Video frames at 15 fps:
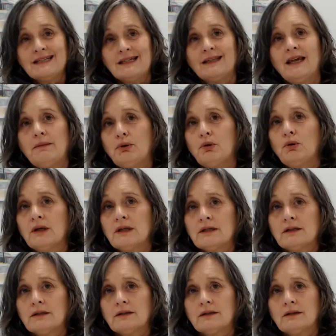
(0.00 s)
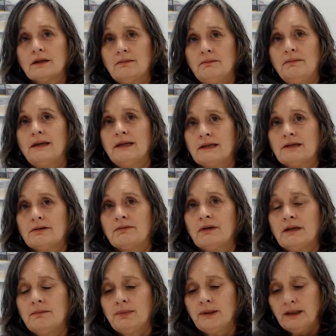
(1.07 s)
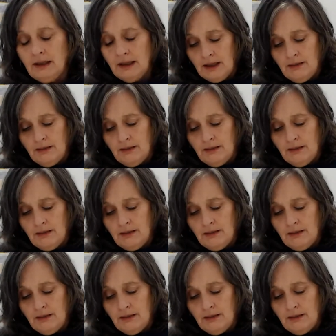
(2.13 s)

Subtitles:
to that point, it matters really big,